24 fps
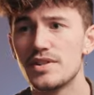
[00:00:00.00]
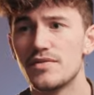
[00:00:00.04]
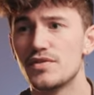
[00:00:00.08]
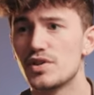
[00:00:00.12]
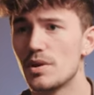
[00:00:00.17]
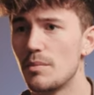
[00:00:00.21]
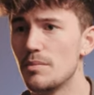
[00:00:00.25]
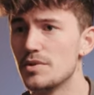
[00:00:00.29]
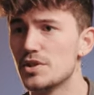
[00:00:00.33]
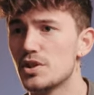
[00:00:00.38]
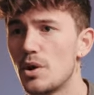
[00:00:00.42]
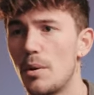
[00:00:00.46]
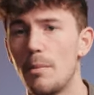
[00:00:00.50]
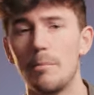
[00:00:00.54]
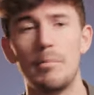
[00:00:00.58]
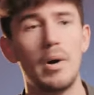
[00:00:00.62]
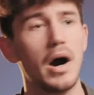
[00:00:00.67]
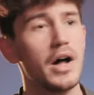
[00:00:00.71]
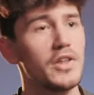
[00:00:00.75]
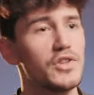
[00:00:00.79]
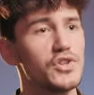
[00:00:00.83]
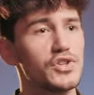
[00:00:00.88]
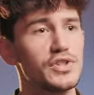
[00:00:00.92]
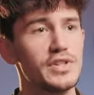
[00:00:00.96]
If someone's got
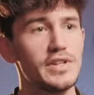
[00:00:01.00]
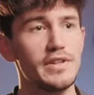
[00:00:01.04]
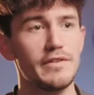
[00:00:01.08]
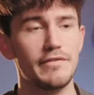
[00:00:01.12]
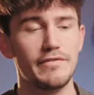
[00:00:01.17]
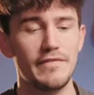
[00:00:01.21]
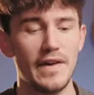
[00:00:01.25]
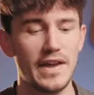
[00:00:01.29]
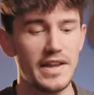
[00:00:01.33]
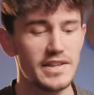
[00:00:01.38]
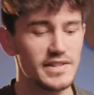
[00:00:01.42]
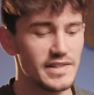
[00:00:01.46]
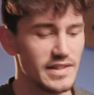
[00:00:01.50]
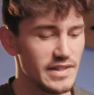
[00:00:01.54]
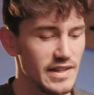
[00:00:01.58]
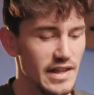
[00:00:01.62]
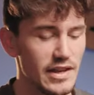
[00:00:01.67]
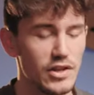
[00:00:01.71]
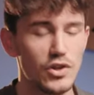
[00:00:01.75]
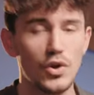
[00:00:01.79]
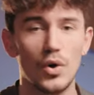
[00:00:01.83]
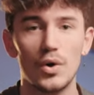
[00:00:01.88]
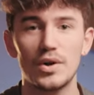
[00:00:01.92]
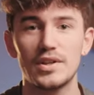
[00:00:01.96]
punched in the face and
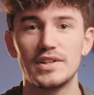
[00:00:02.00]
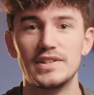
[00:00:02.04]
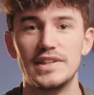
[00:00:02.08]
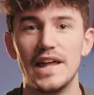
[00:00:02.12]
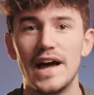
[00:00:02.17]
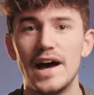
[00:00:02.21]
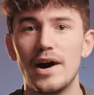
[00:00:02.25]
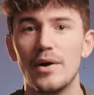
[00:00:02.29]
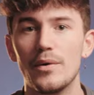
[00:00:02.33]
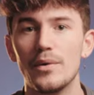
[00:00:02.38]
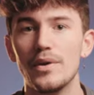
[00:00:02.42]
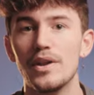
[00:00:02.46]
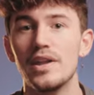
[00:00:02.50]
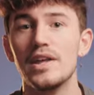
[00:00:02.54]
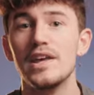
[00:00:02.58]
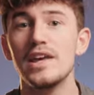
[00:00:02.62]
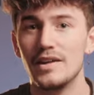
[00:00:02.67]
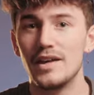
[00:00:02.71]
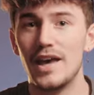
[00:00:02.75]
then knocked down,